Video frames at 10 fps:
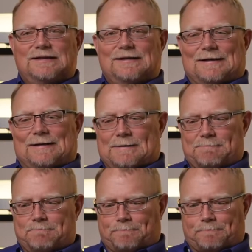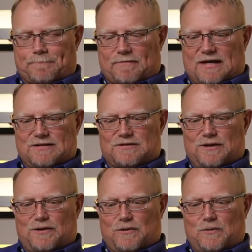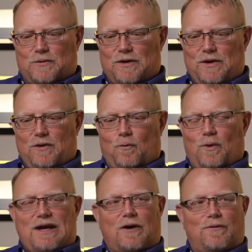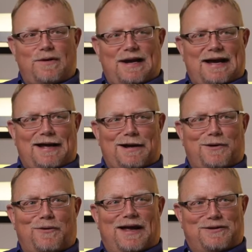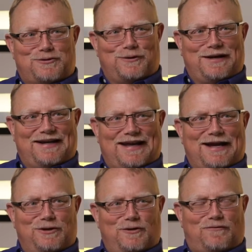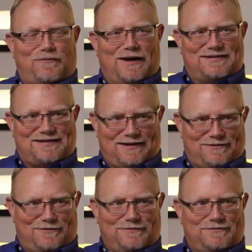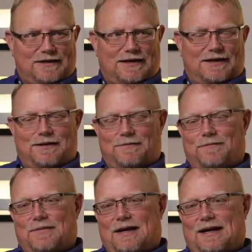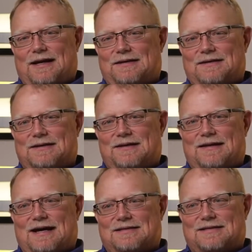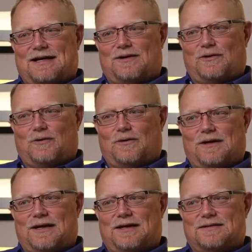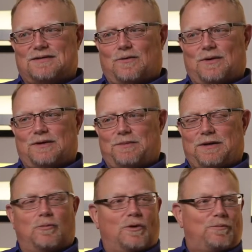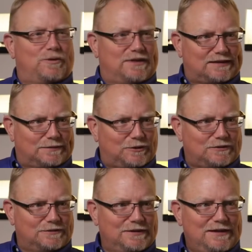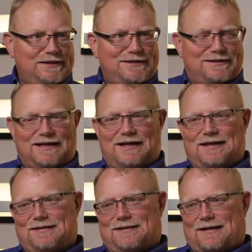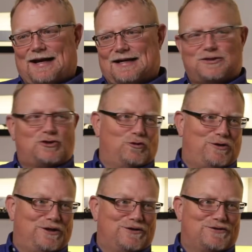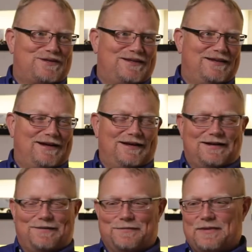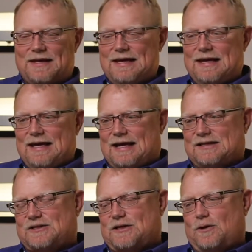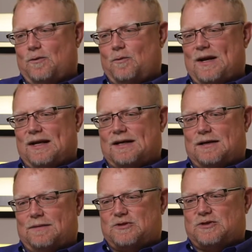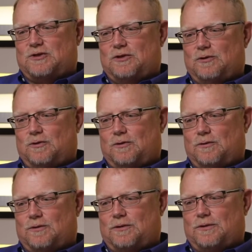And so we are now entering a new freight cycle, and that cycle is going to be more predictable than the last 2 years. And so when it comes to